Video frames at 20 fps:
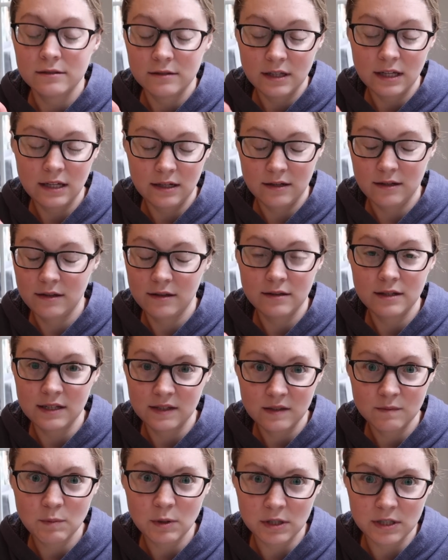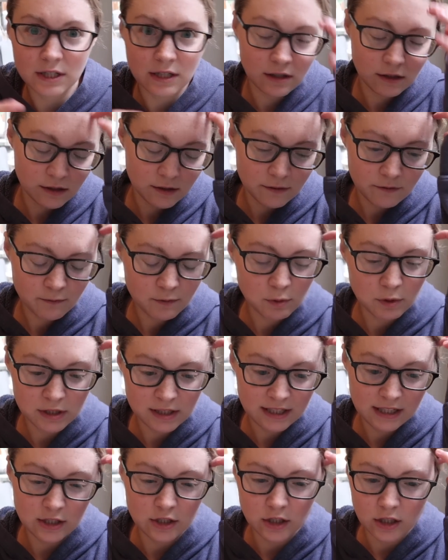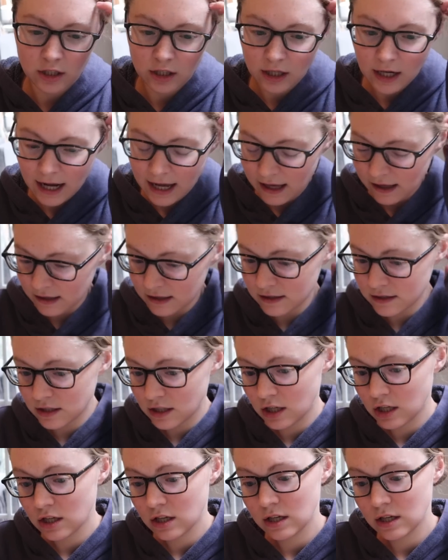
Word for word: in this particular procedure. And